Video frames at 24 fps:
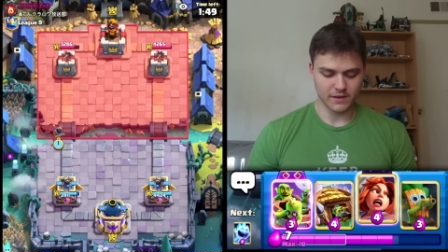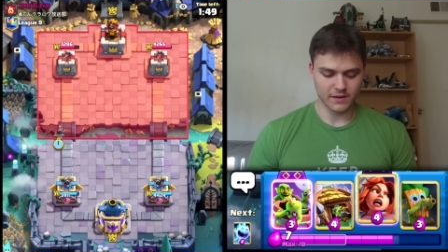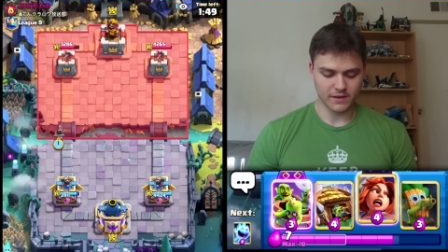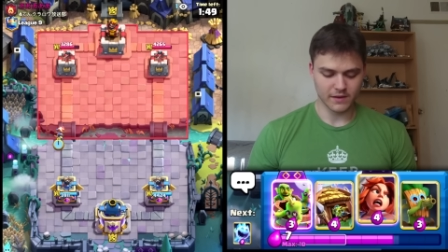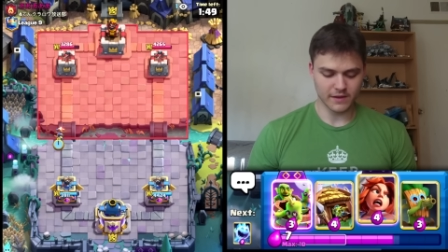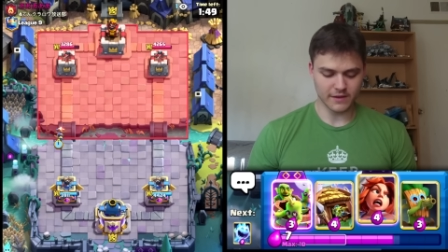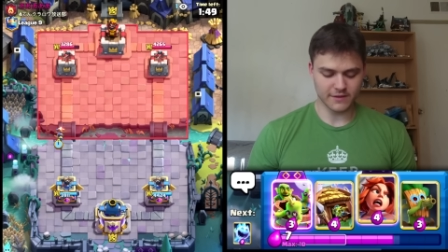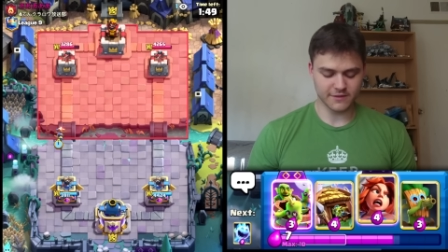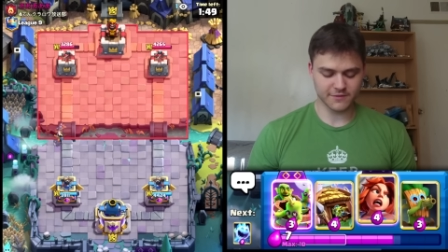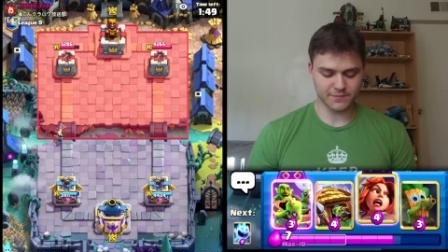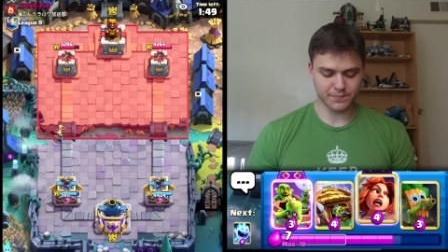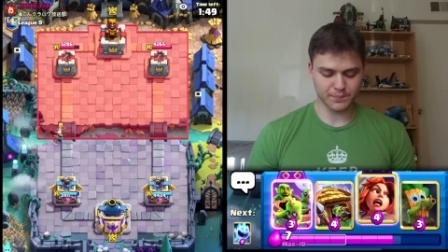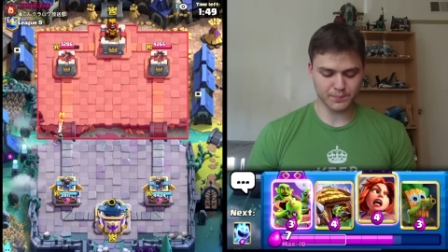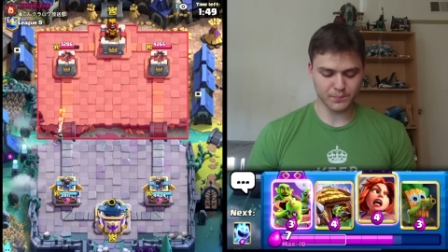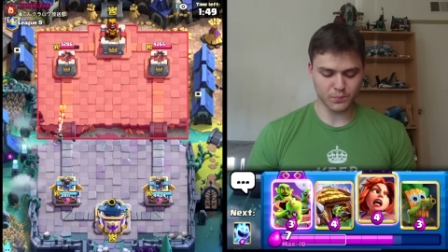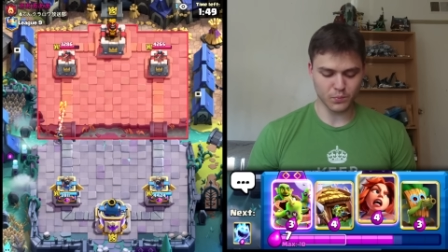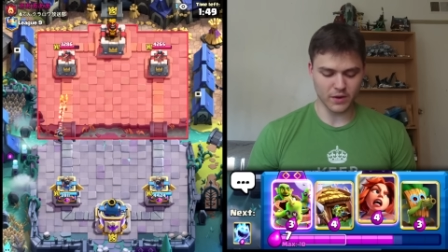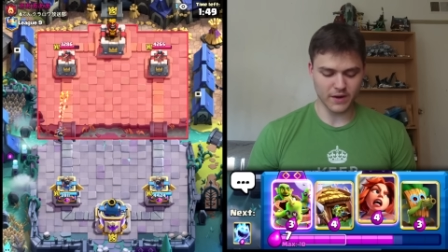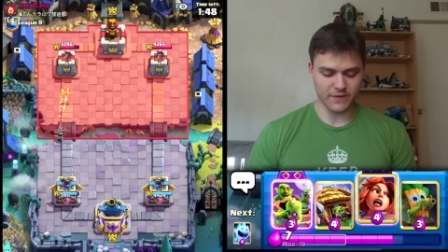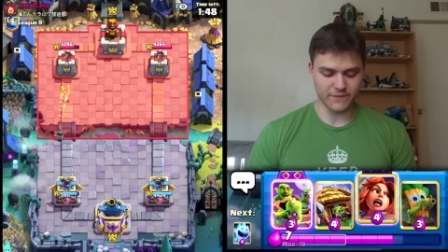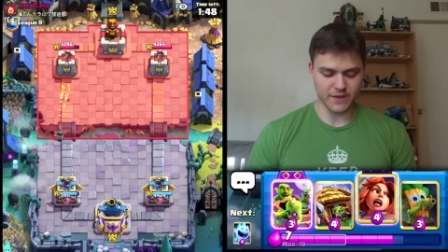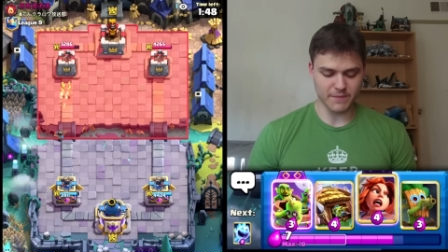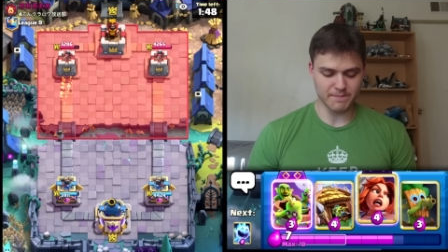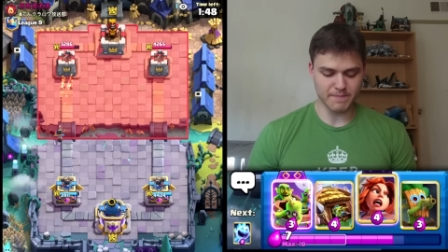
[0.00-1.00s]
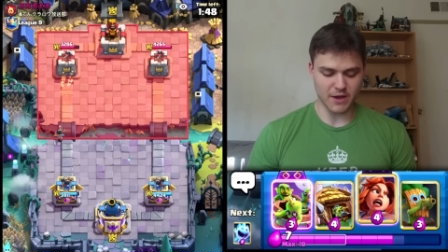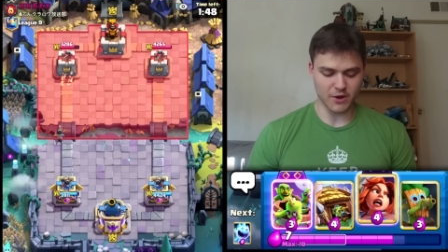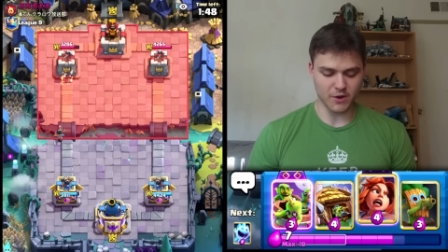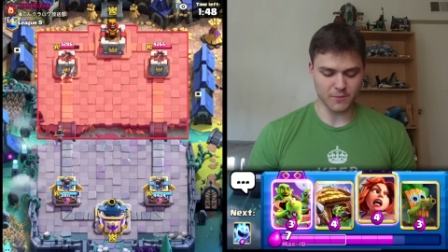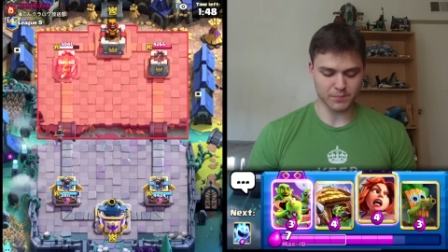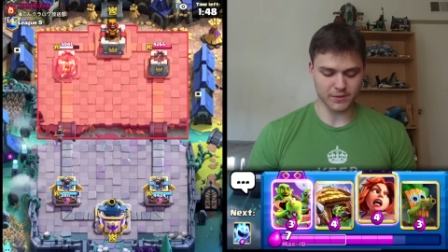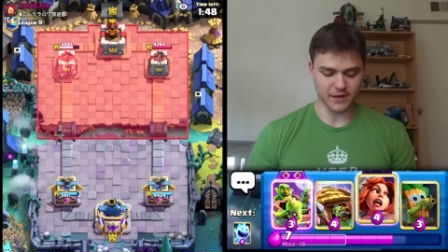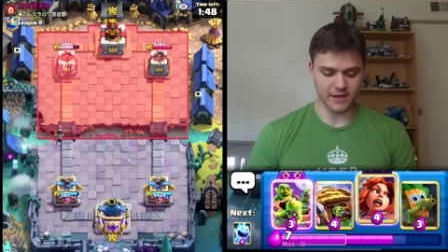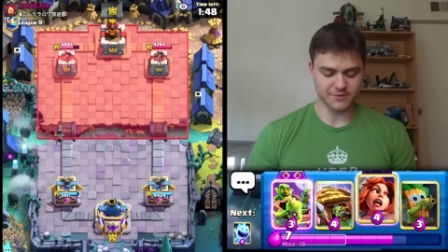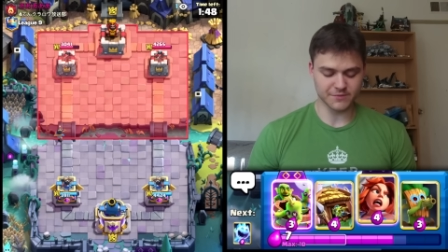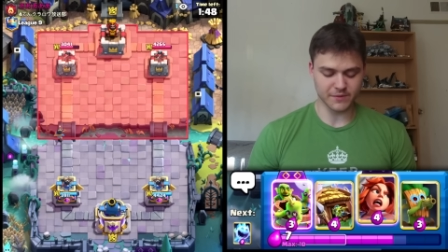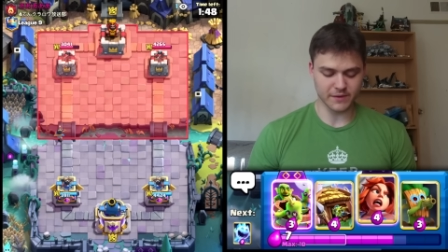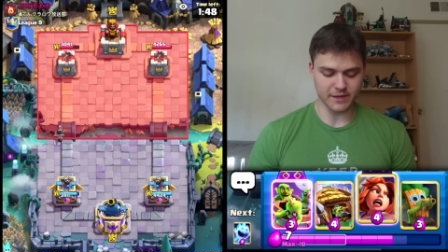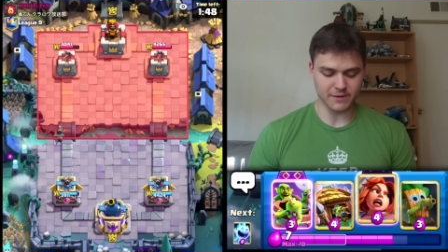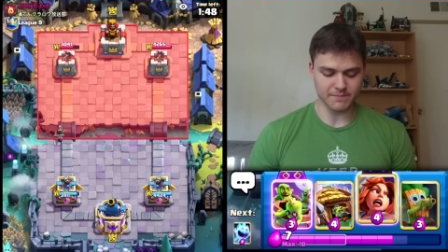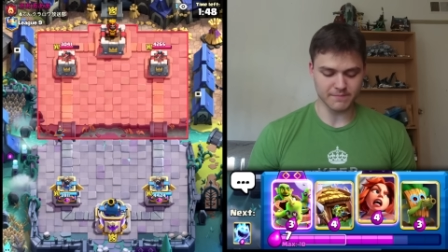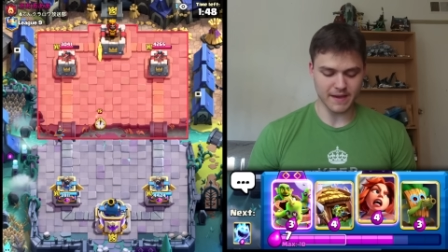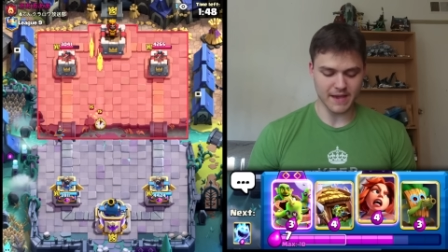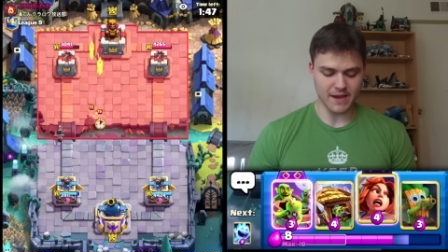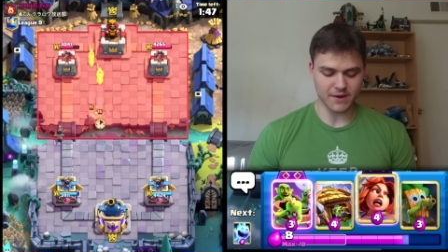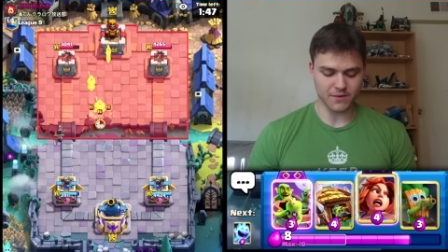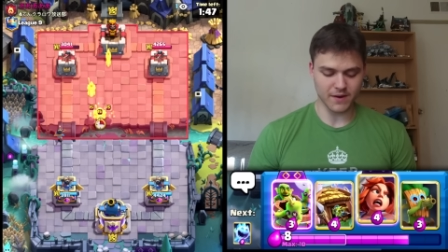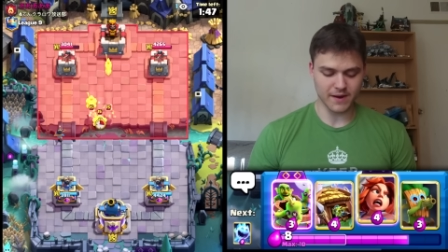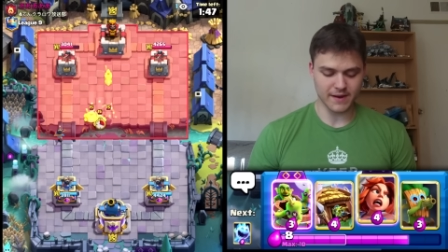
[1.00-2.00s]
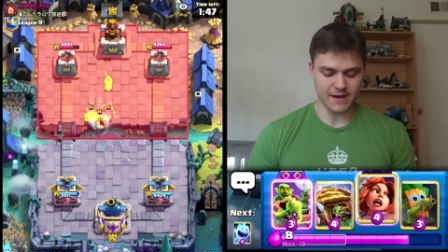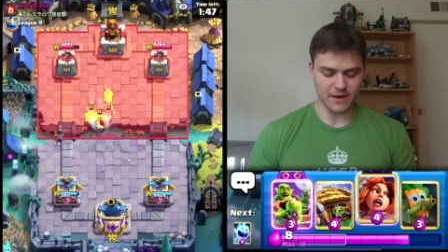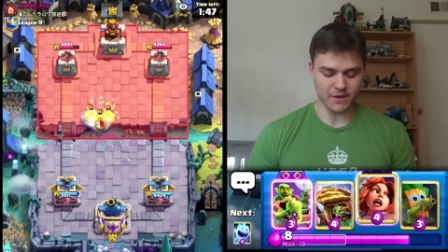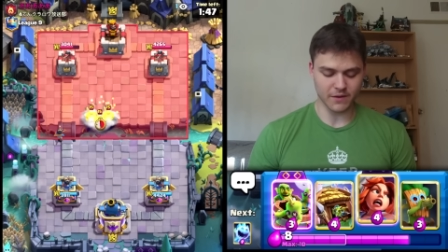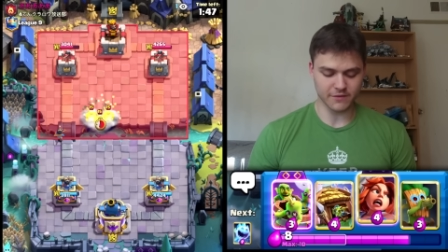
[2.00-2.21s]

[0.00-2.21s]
It's one of the better plays we can make right now,